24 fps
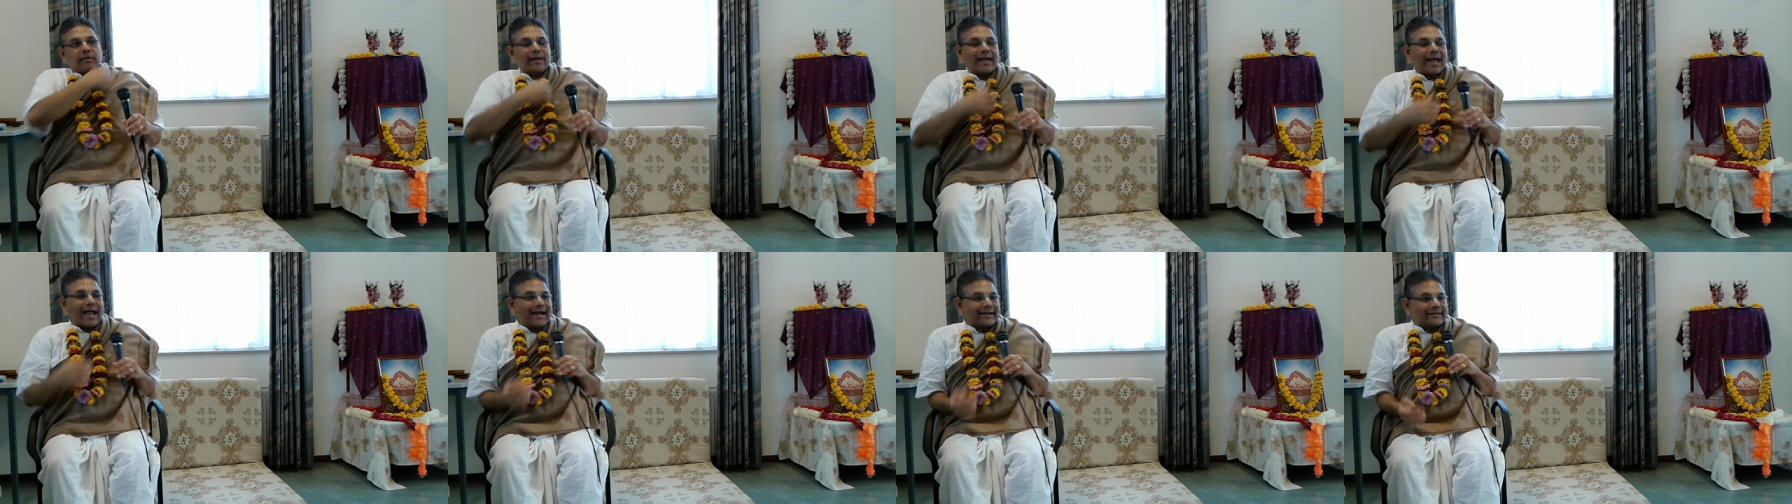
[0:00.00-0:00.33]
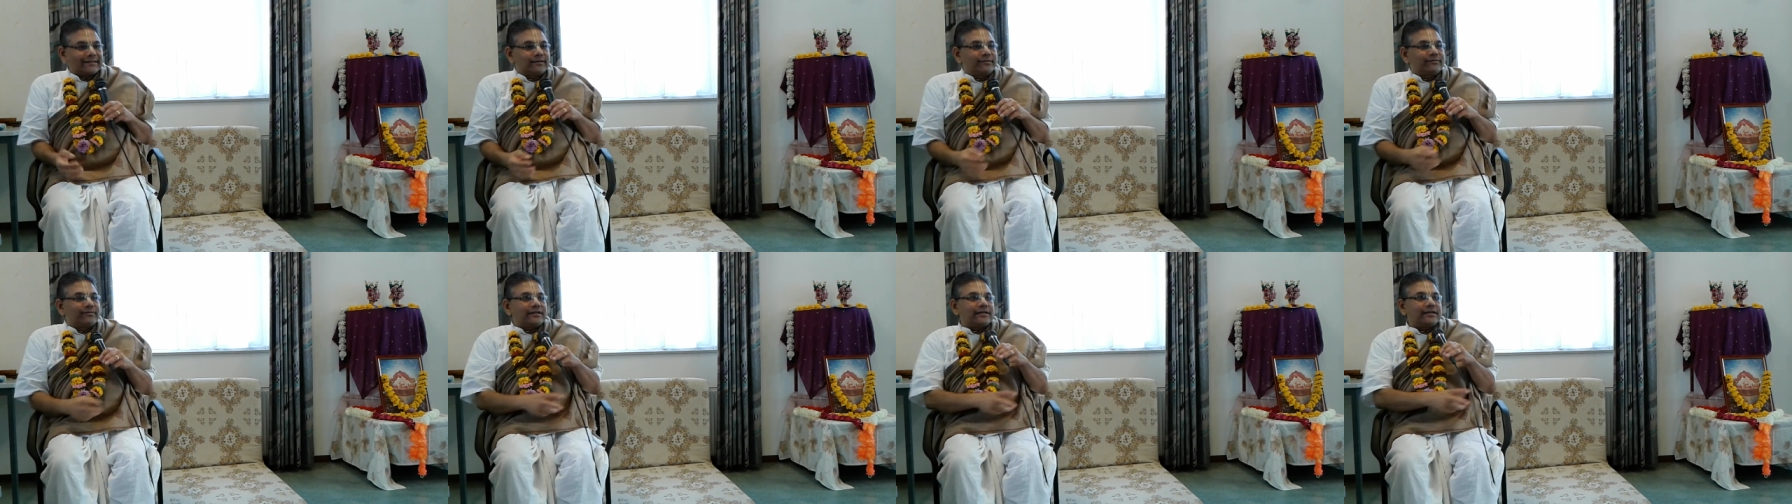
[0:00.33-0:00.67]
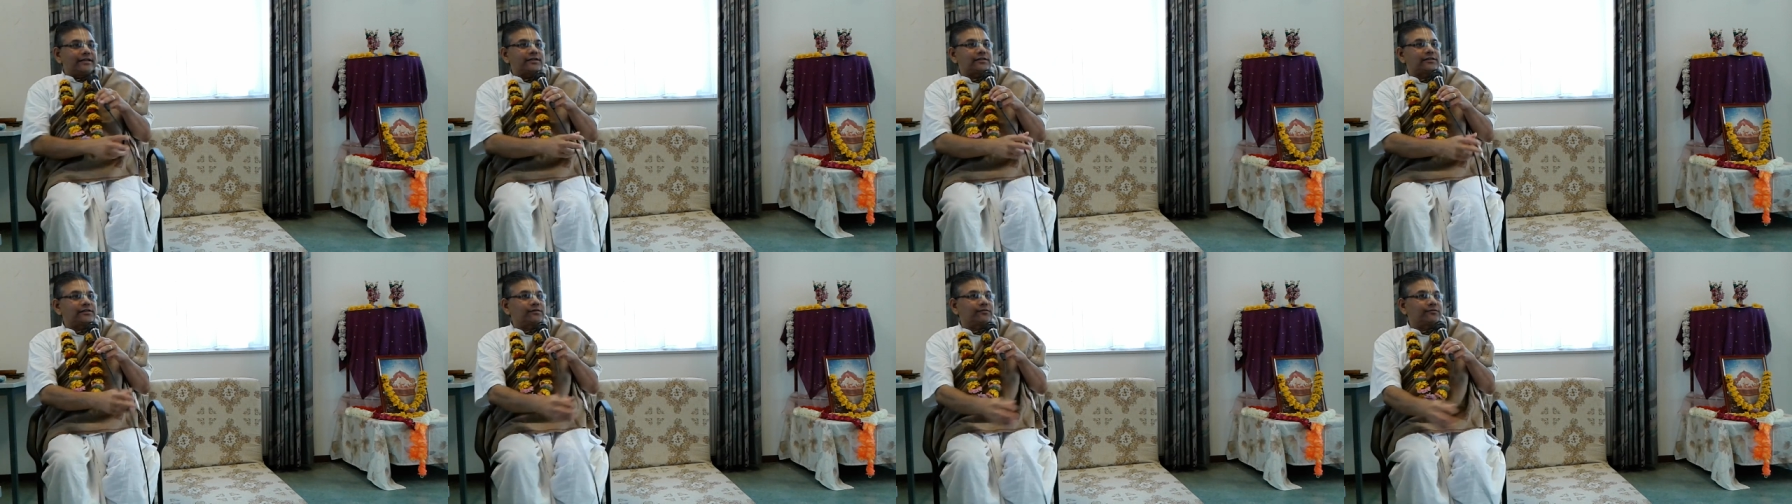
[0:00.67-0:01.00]

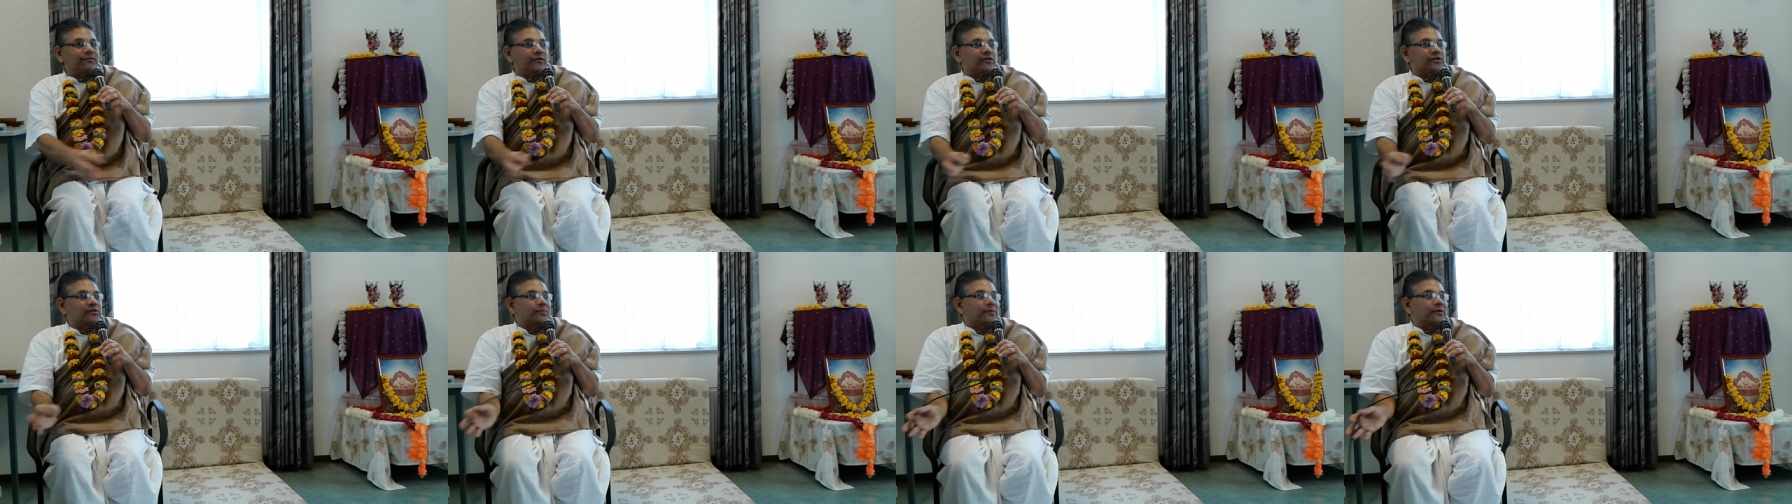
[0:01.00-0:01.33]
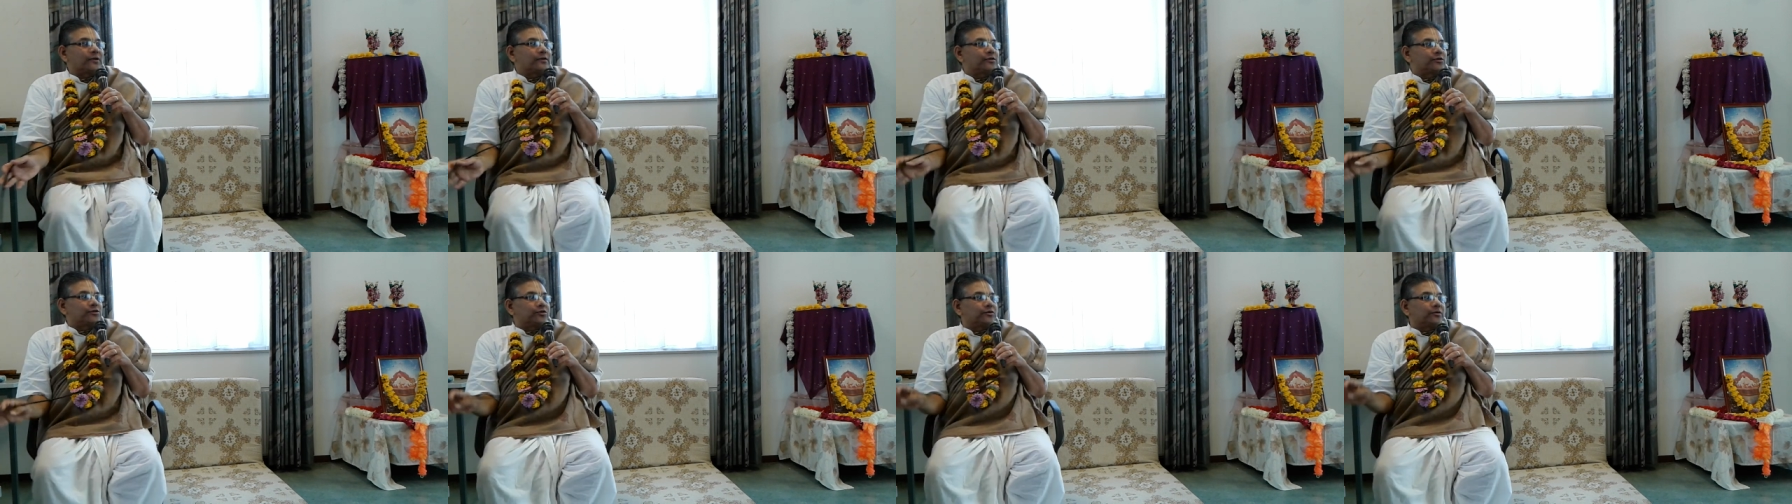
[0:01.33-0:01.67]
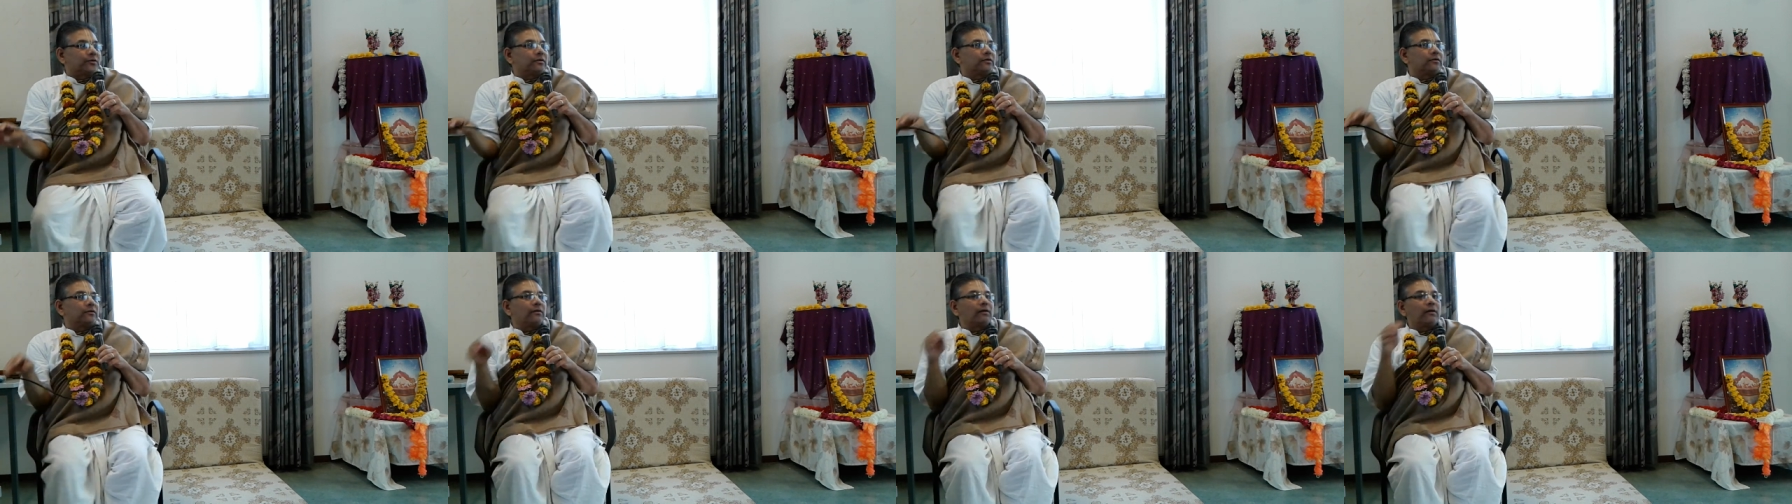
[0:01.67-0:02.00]
activities for
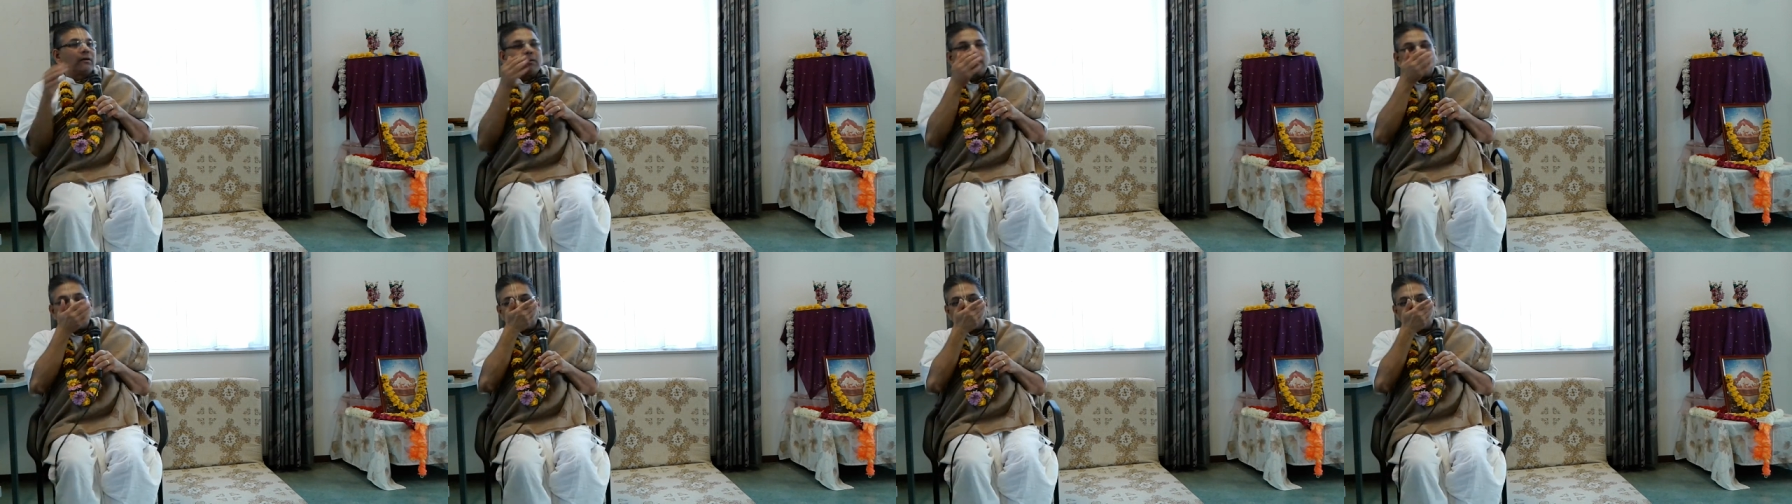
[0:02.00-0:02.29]
spiritual